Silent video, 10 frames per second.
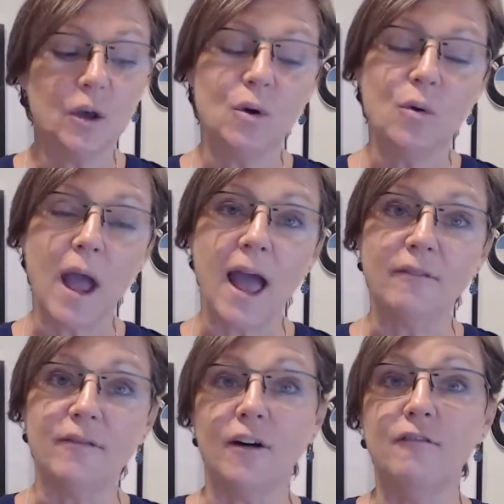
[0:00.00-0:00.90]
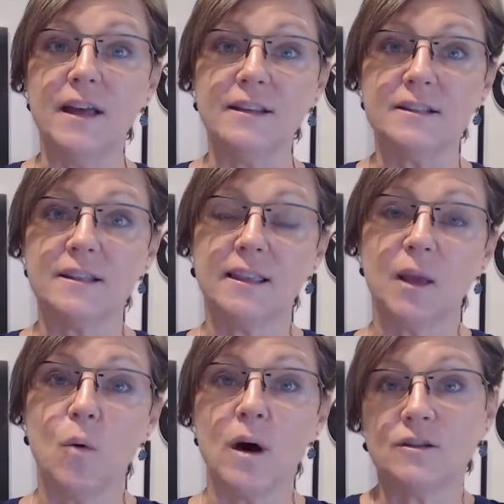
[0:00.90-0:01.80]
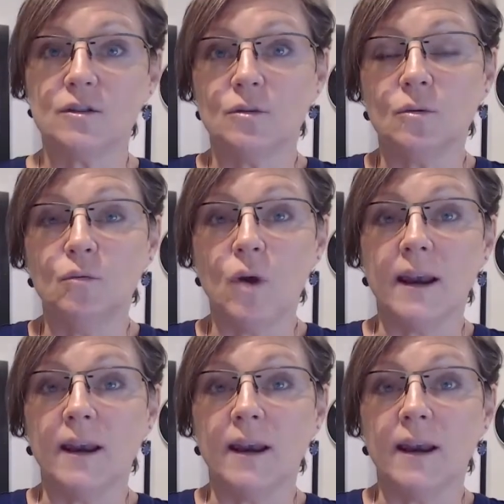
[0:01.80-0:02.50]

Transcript: who have events that they want to run